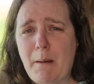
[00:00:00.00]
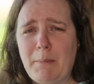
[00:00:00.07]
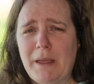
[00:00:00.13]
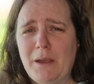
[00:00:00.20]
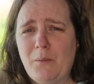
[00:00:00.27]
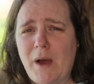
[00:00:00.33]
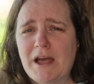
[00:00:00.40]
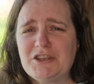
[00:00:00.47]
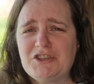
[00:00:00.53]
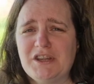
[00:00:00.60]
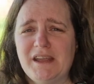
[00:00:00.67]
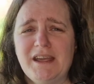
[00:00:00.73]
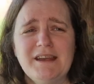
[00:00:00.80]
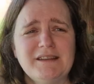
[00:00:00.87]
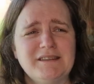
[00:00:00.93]
happy where
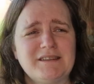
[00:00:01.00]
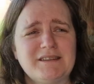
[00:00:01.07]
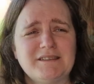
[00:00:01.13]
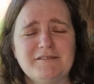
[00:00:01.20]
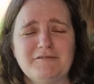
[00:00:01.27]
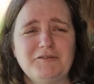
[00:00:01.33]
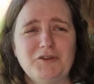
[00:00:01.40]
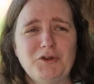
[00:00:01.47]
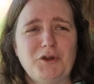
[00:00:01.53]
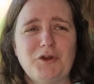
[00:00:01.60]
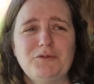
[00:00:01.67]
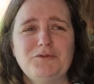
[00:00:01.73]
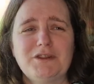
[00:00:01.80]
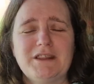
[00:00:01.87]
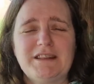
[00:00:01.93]
she is. You
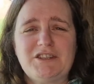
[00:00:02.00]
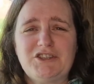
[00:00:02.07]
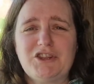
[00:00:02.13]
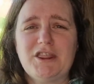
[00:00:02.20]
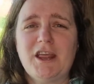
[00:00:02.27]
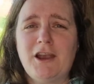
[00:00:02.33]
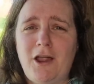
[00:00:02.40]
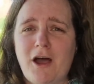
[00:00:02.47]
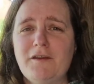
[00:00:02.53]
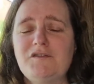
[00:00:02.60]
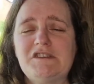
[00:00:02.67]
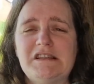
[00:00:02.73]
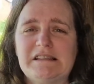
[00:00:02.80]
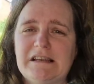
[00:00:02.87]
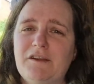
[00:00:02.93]
know, the
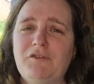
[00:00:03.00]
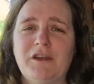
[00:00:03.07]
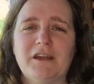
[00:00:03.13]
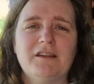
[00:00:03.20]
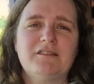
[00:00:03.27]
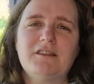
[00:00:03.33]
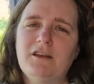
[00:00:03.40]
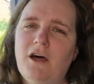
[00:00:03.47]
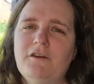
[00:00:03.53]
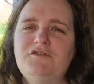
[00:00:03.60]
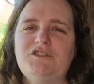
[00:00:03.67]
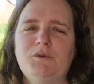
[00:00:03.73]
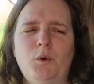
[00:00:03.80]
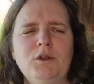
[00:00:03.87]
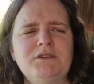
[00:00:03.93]
life she's living is the life
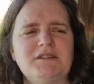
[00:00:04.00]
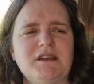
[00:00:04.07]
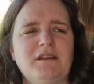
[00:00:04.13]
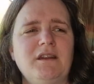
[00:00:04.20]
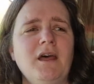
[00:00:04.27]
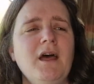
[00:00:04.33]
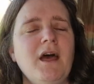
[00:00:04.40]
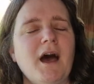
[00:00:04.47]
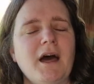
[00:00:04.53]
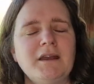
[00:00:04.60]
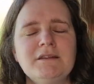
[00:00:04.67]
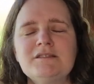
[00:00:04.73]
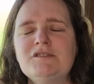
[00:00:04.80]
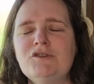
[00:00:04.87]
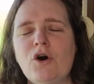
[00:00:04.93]
she wanted
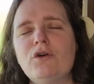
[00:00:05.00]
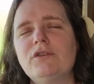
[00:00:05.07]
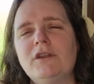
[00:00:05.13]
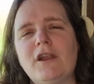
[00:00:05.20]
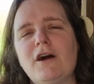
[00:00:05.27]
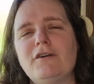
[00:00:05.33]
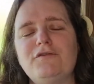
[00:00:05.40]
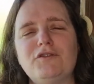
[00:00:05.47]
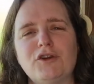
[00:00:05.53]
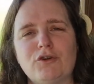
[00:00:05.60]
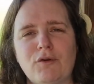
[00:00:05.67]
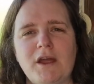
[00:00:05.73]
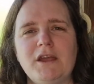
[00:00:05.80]
and is not the life that